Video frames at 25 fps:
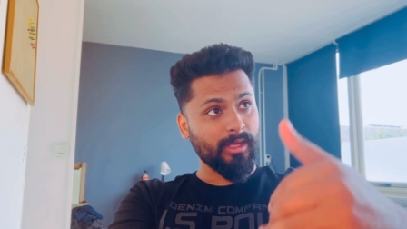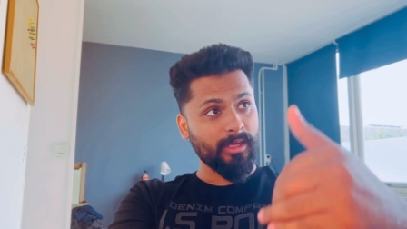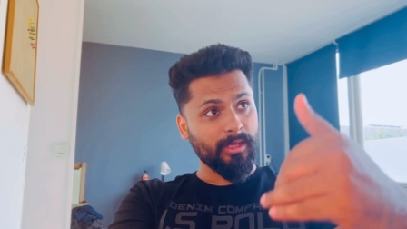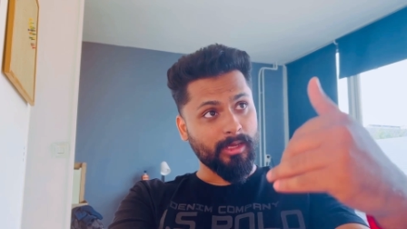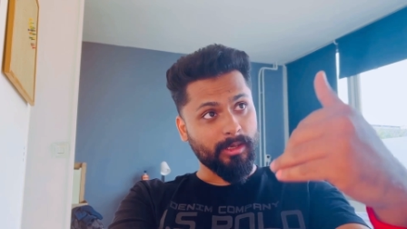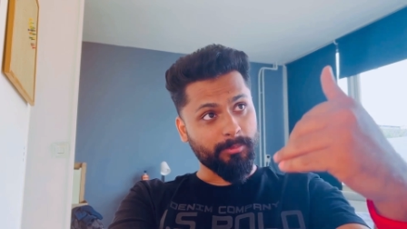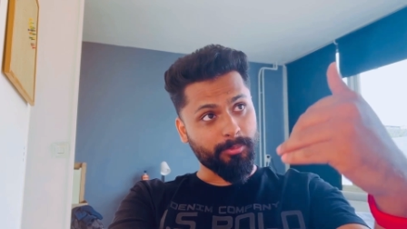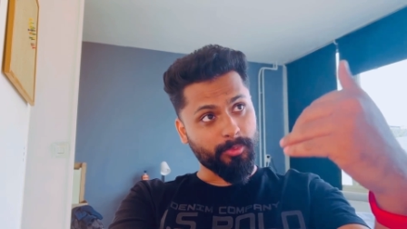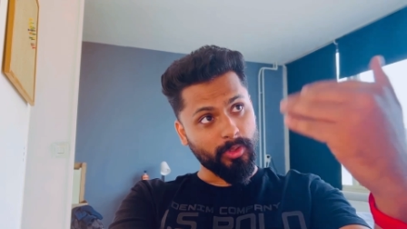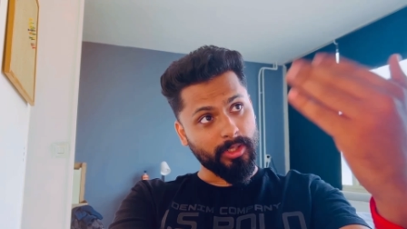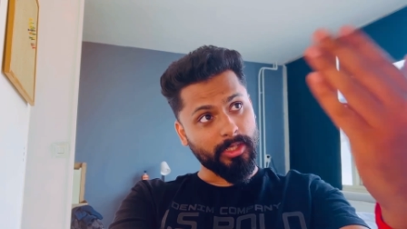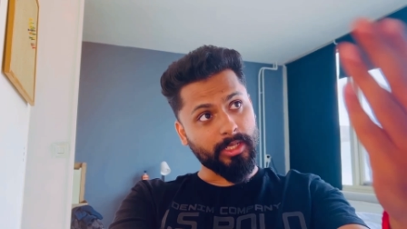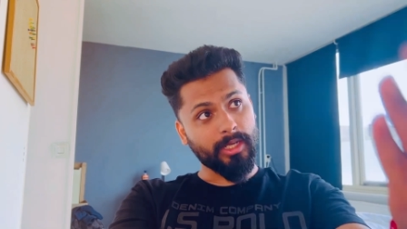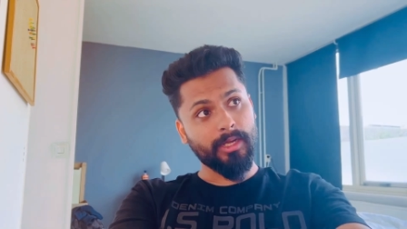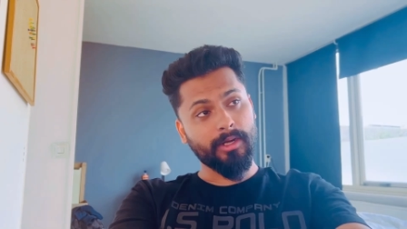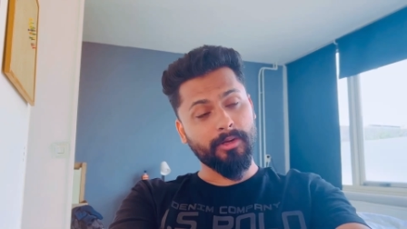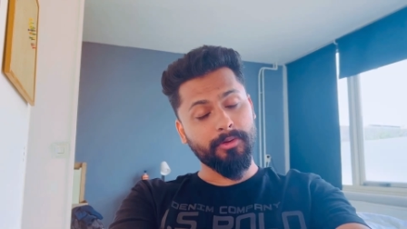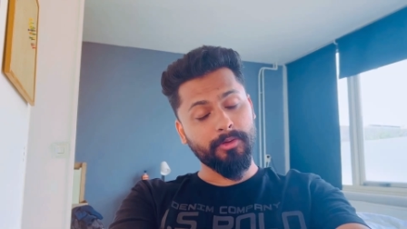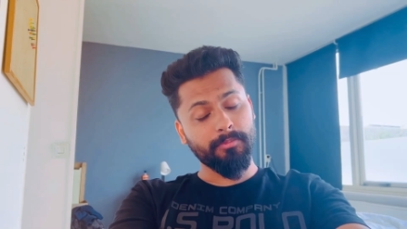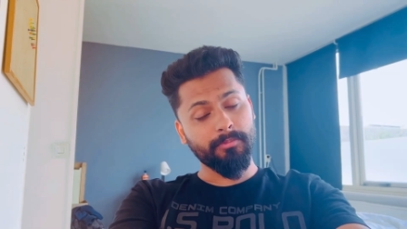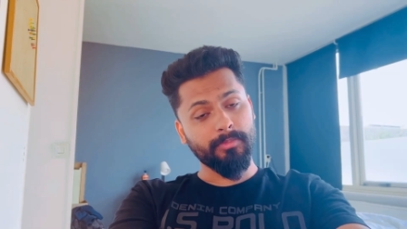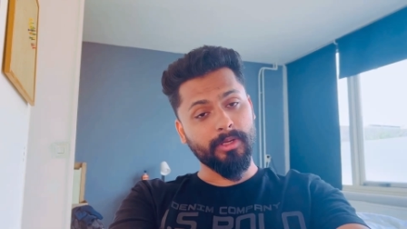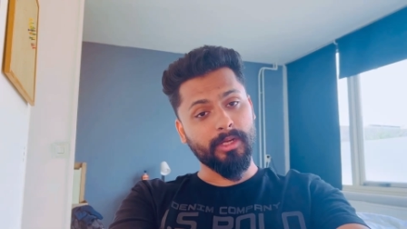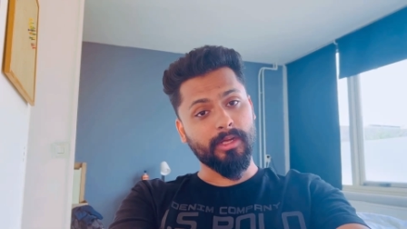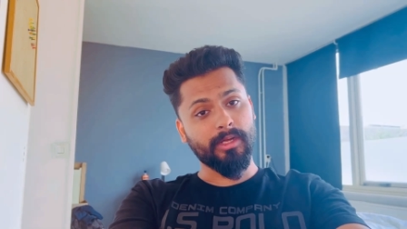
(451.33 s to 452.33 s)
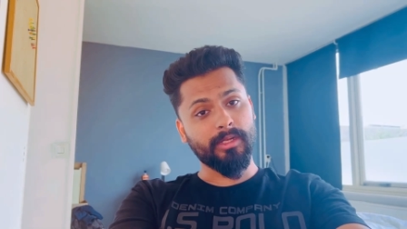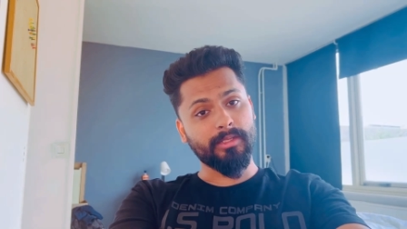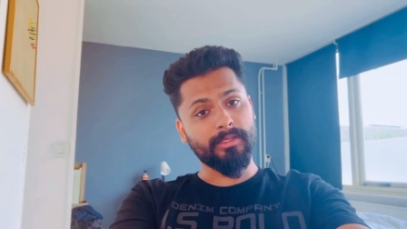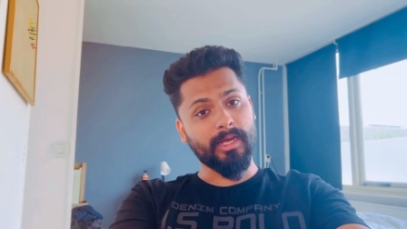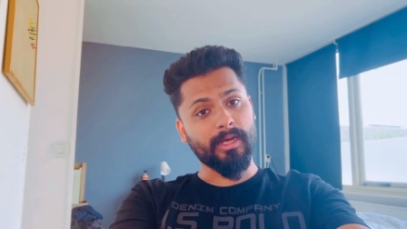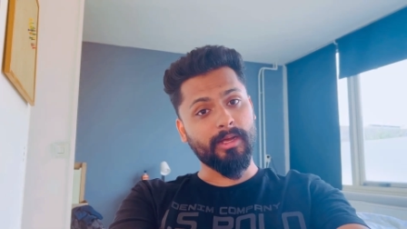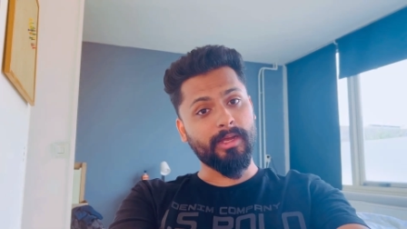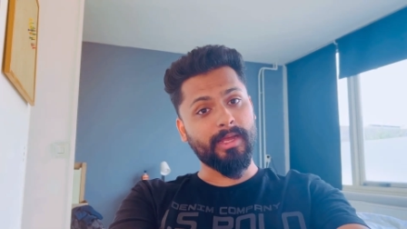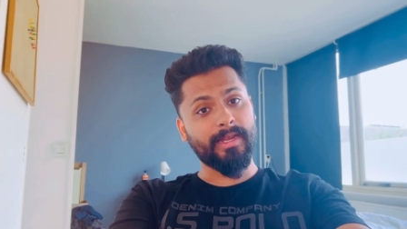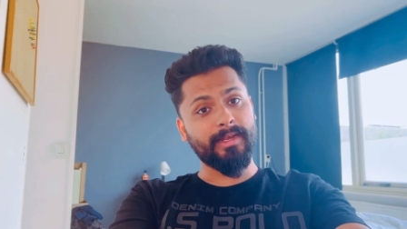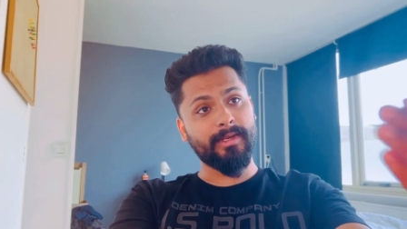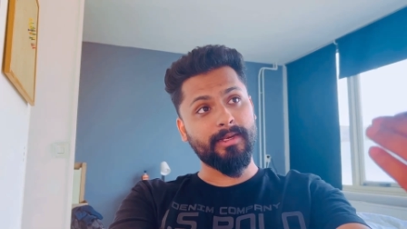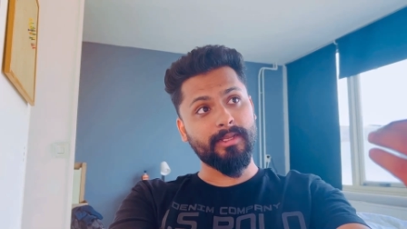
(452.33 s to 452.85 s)
Pulikaranum,
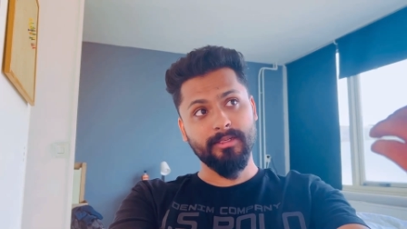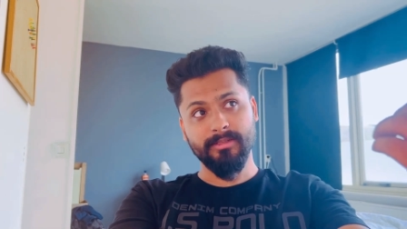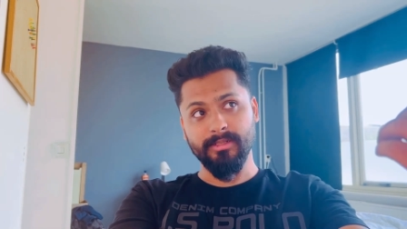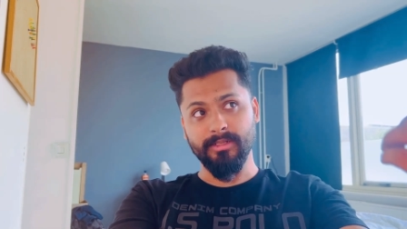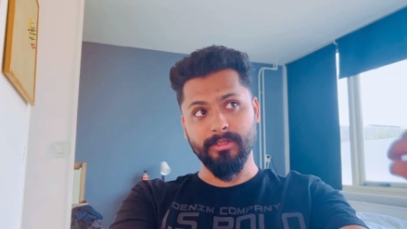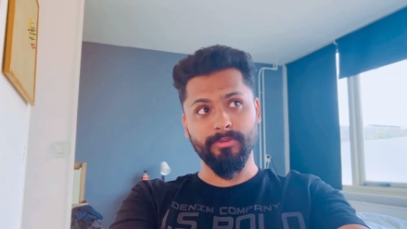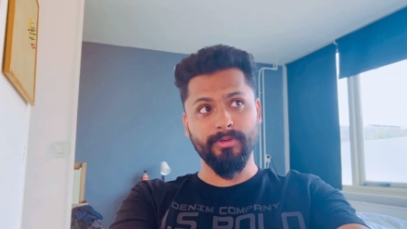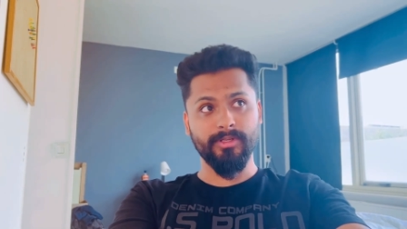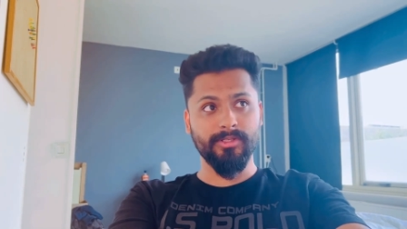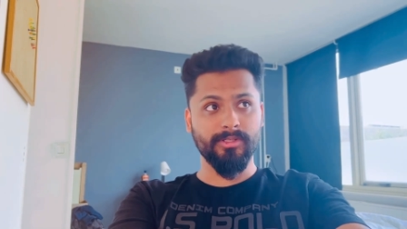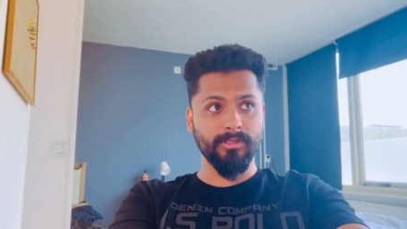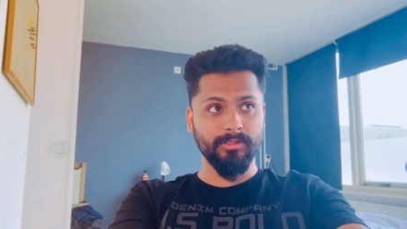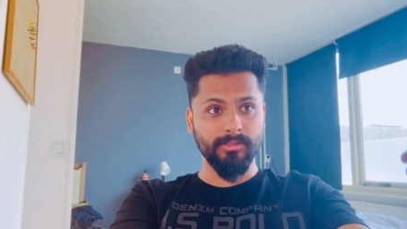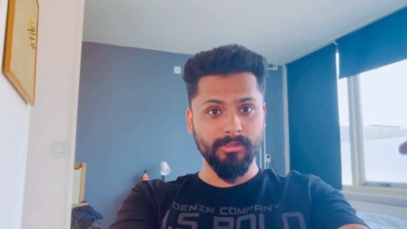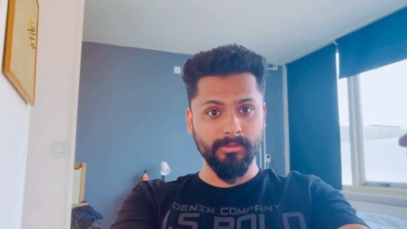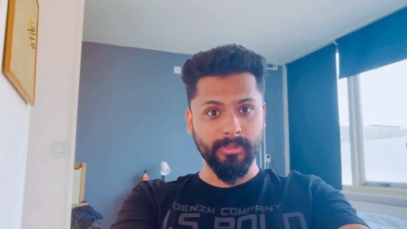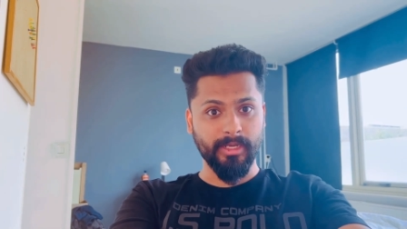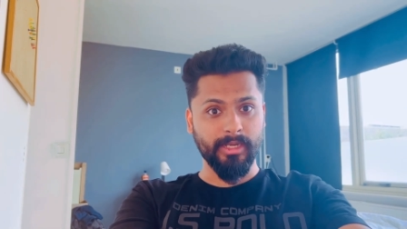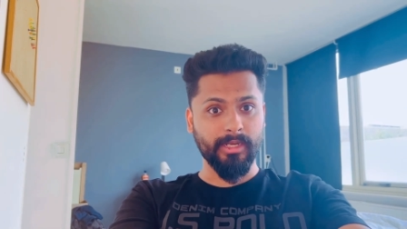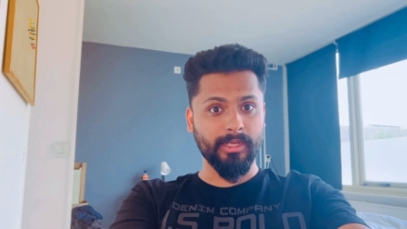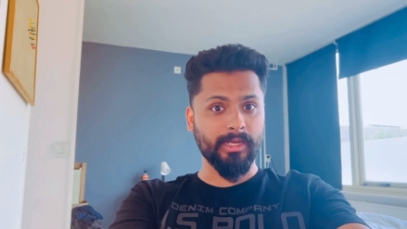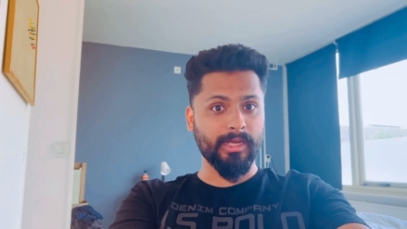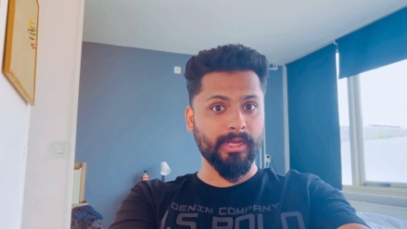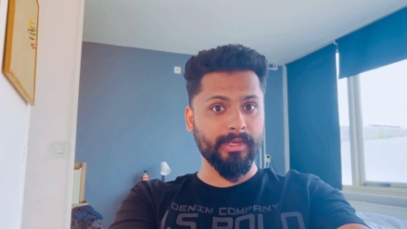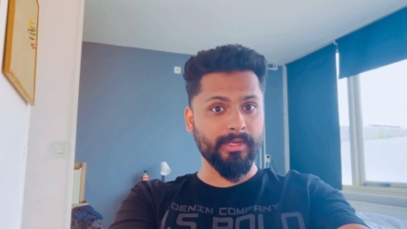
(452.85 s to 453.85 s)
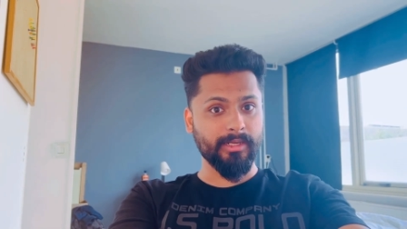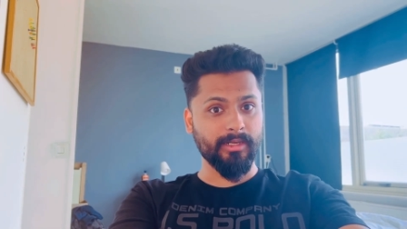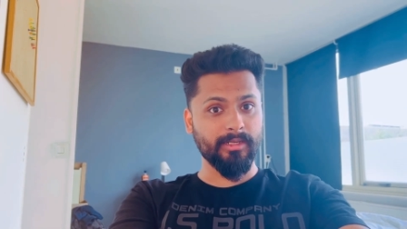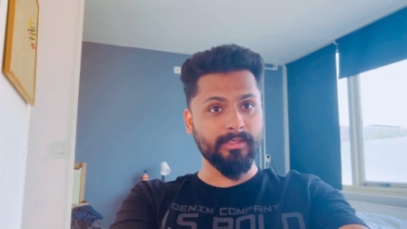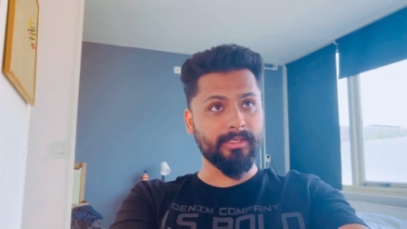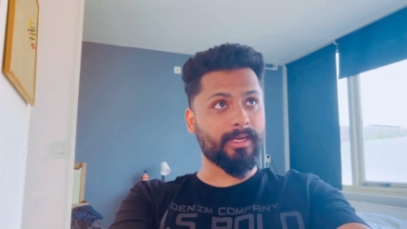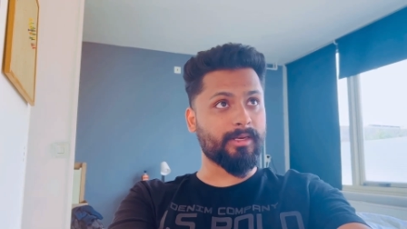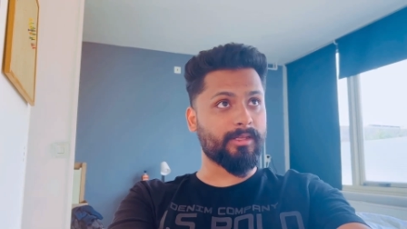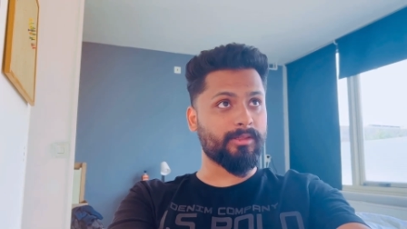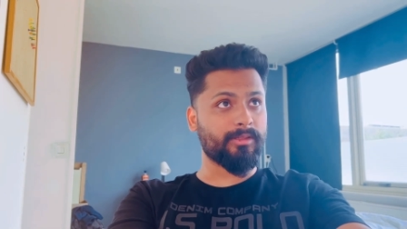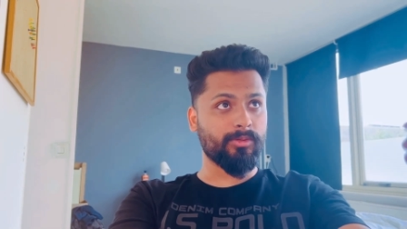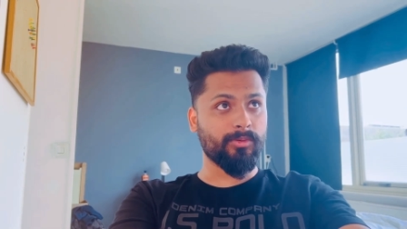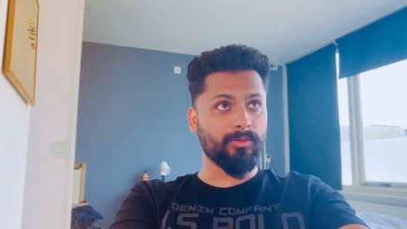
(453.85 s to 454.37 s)
I end the situations and the guiding
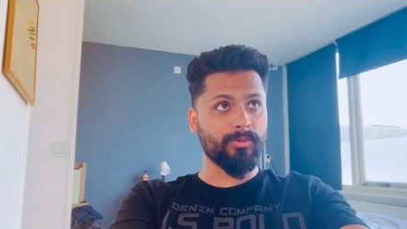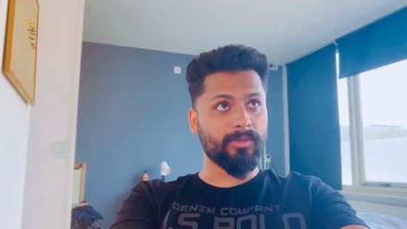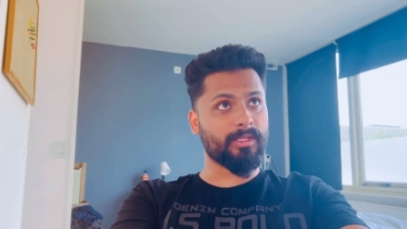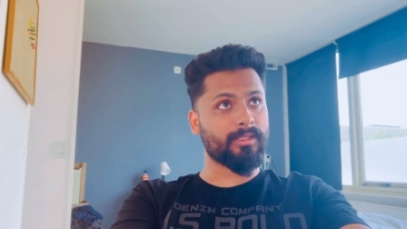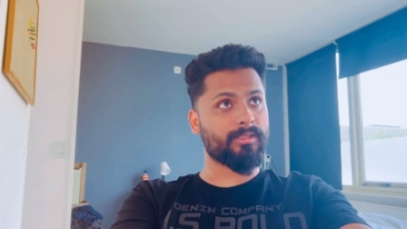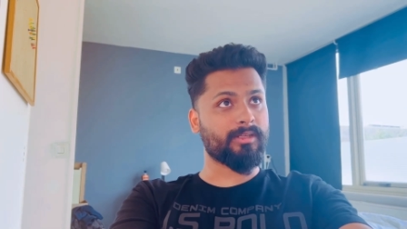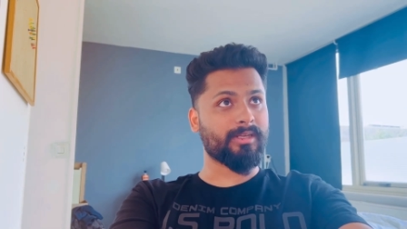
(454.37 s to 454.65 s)
and